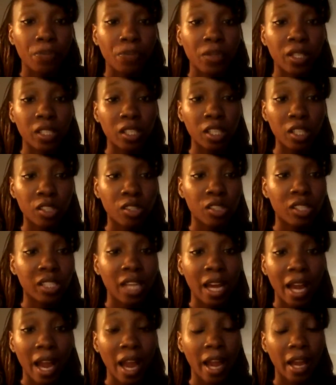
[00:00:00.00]
The sister
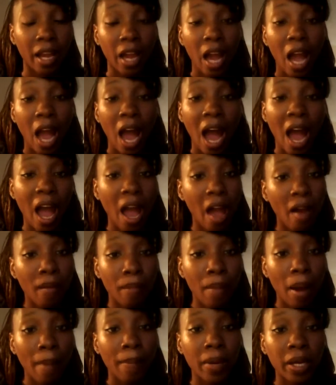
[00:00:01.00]
say, hey, I have
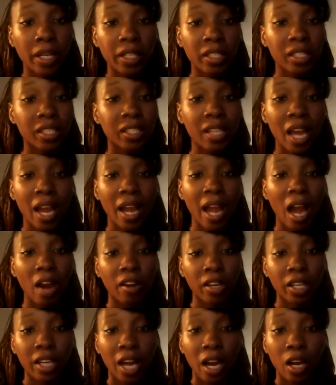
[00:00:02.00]
my money today. How
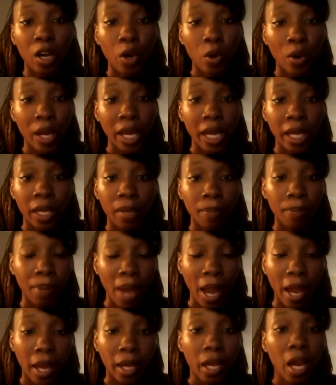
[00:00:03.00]
can I go ahead and
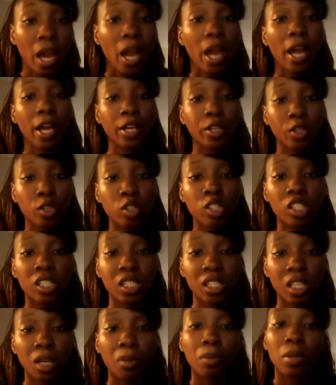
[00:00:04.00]
pay? And you
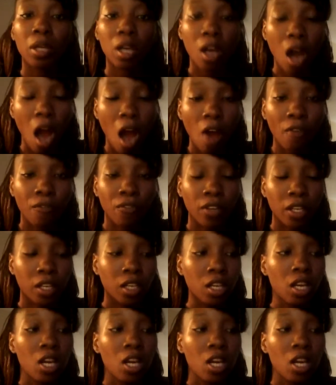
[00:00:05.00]
just send me the coffee.